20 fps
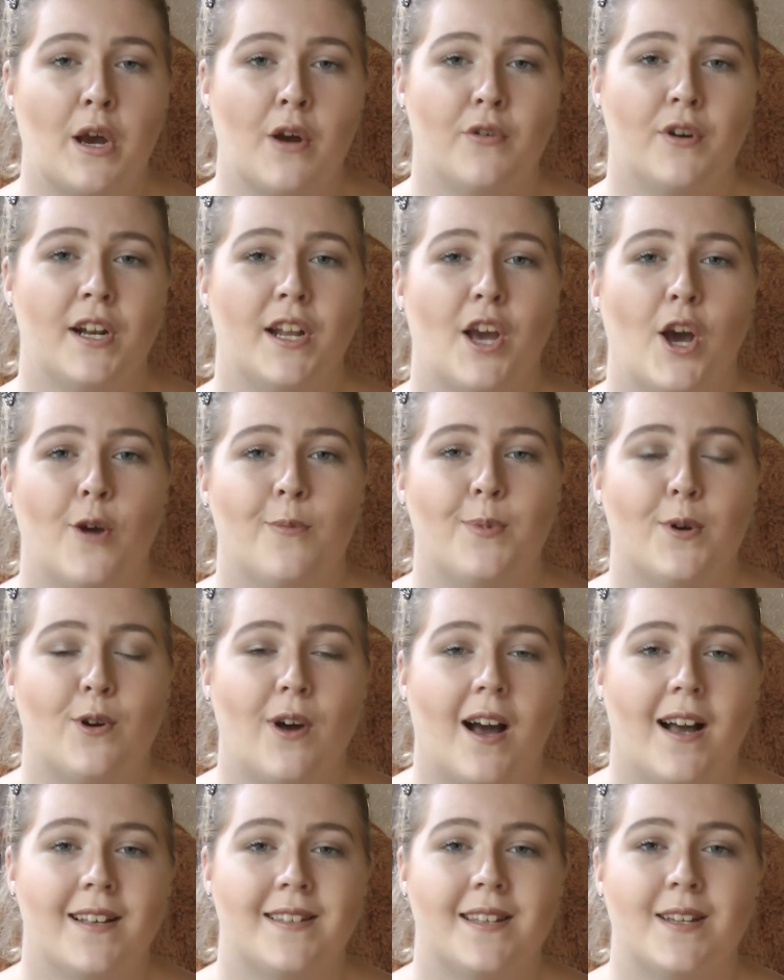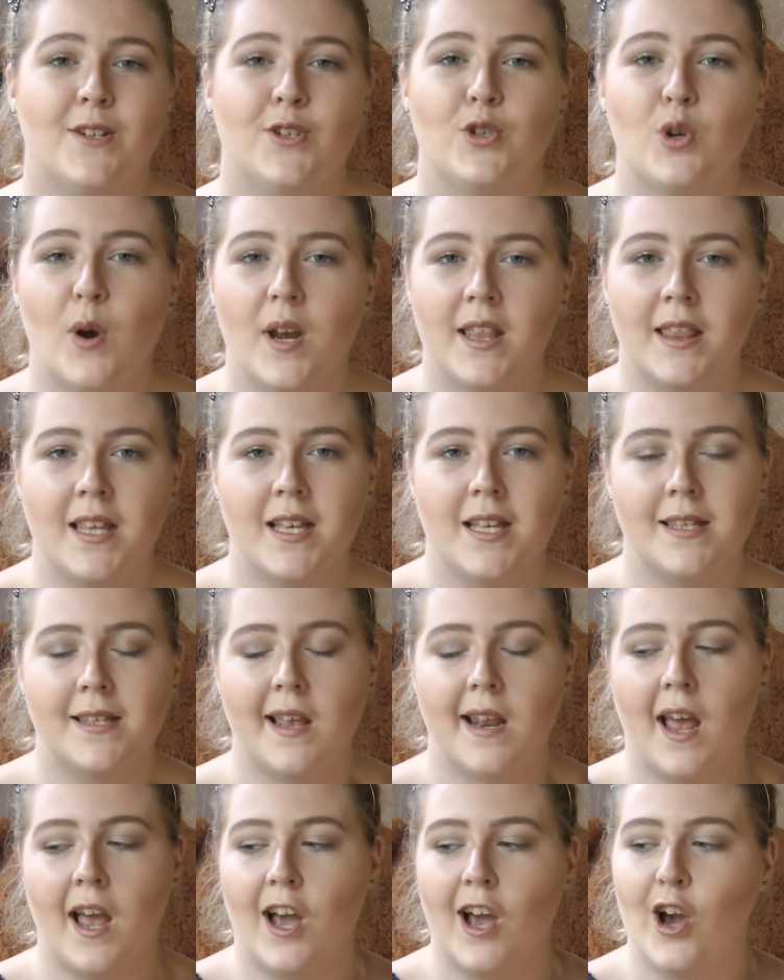I really hope you guys enjoyed this,
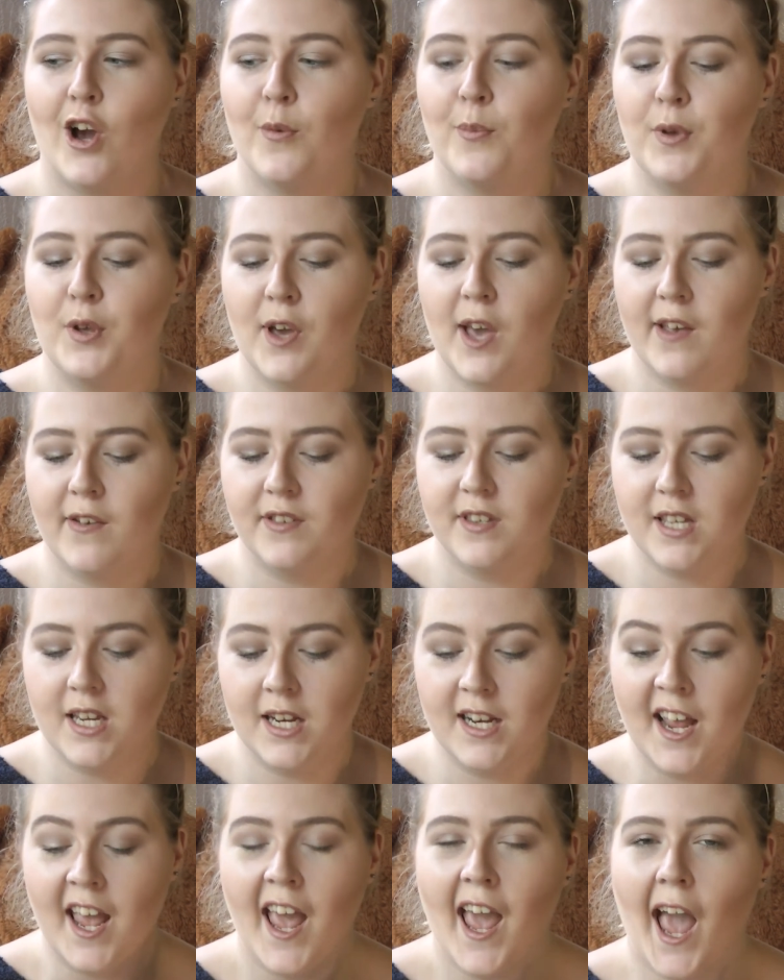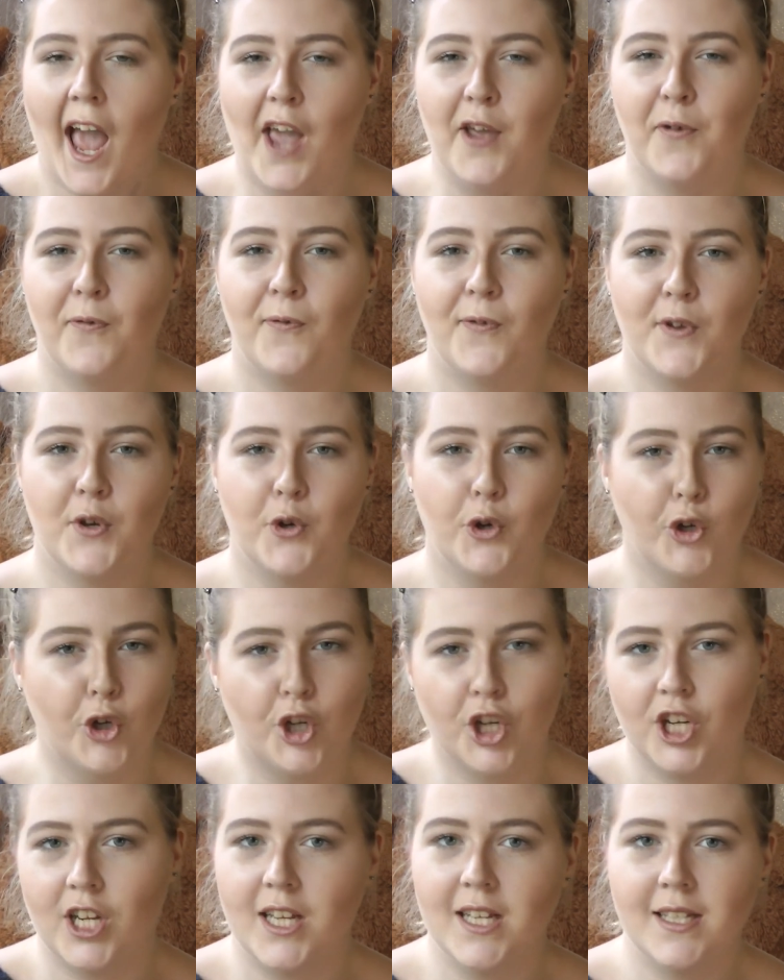and I hope you have seen a few
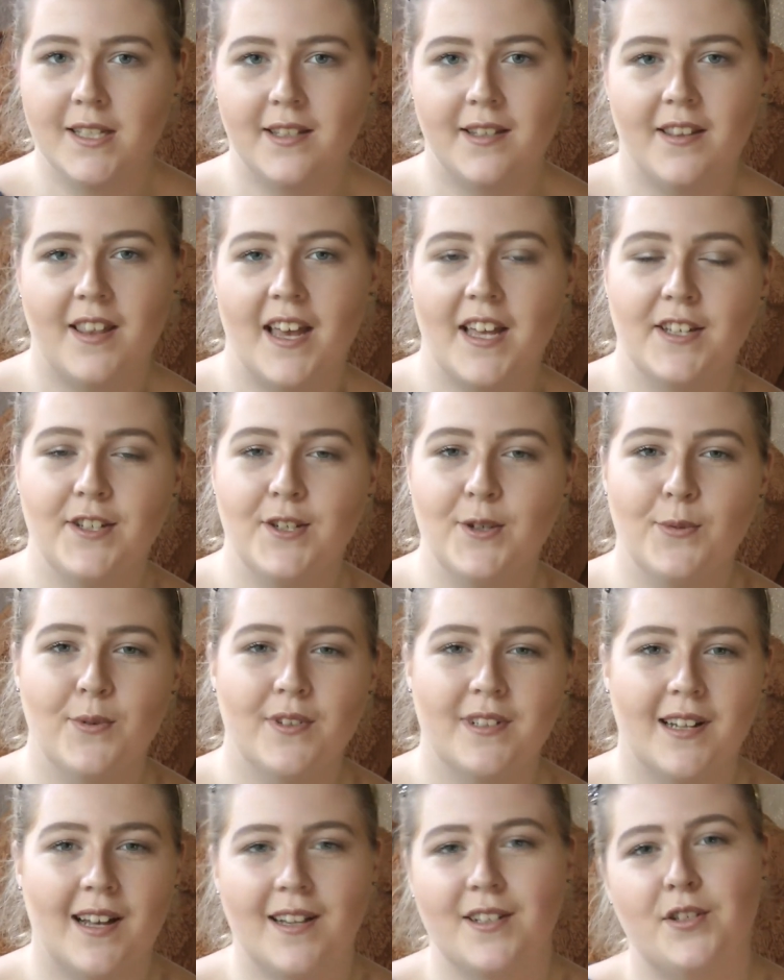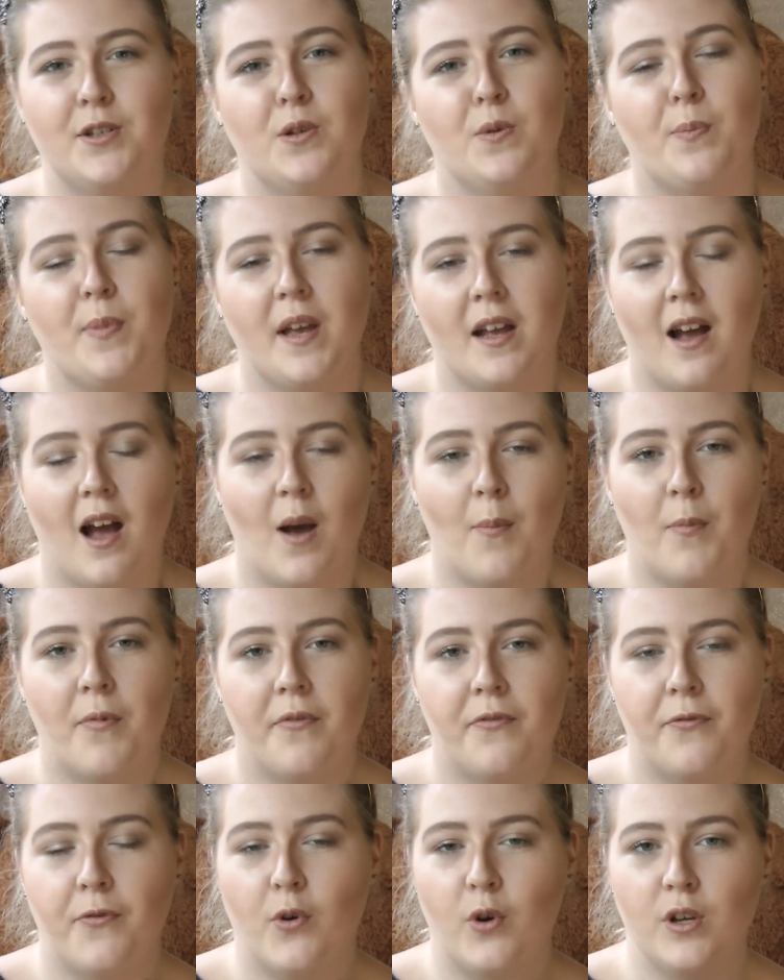goodies that you would like to pick up
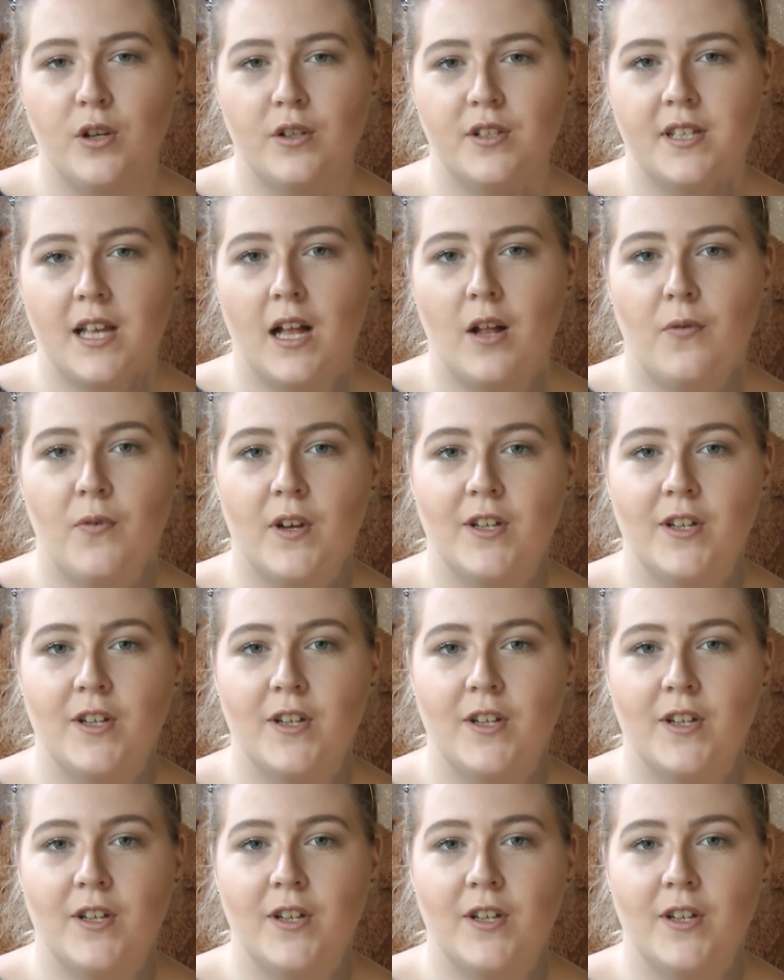for yourself.